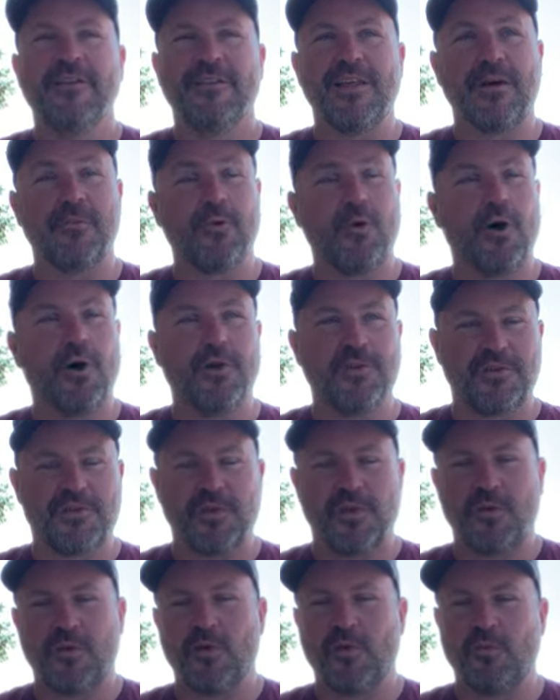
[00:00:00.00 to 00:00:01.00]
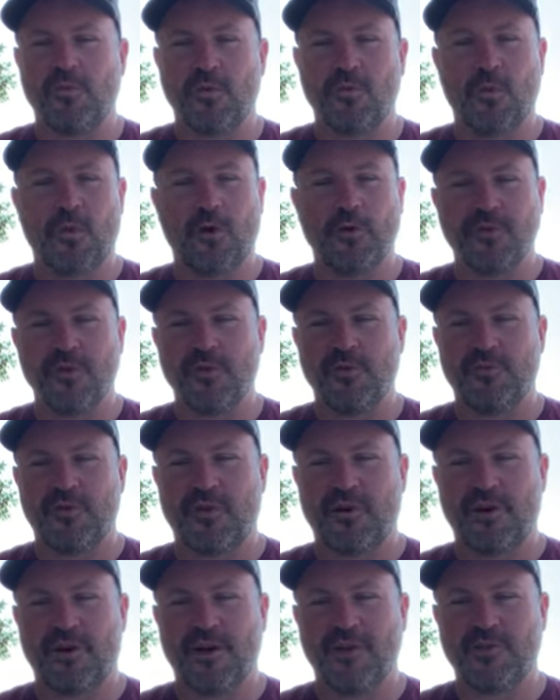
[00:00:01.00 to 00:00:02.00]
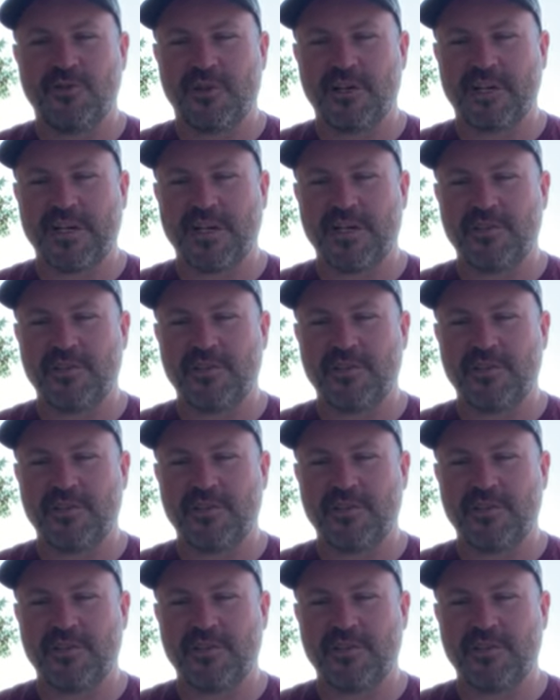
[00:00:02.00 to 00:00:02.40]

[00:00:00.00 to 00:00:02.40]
that will also reward you for drinking